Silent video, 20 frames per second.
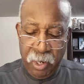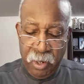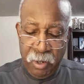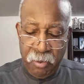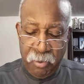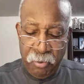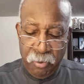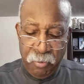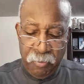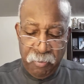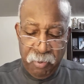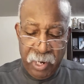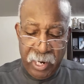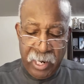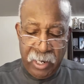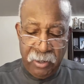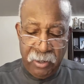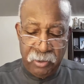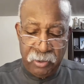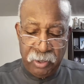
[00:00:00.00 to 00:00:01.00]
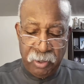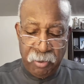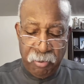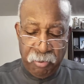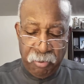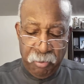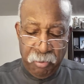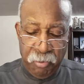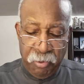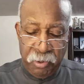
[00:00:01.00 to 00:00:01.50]
though briars
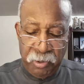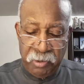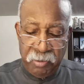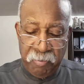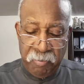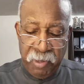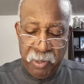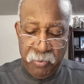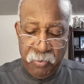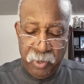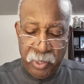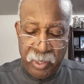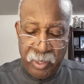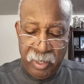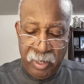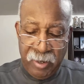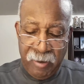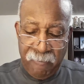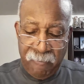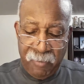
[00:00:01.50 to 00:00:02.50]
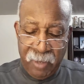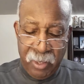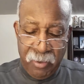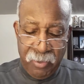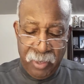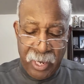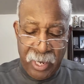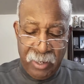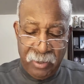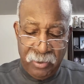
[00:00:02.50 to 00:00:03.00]
and thorns be with thee,
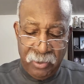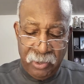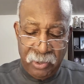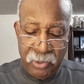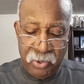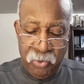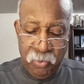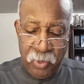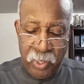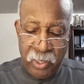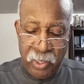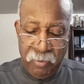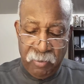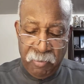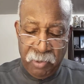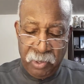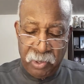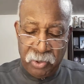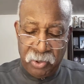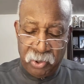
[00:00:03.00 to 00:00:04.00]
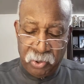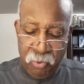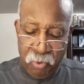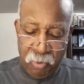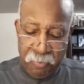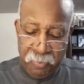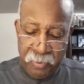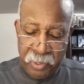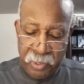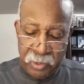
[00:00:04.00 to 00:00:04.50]
and thou dost dwell among
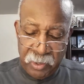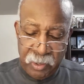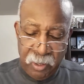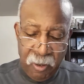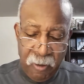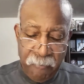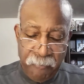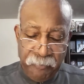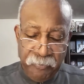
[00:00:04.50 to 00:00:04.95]
scorpions,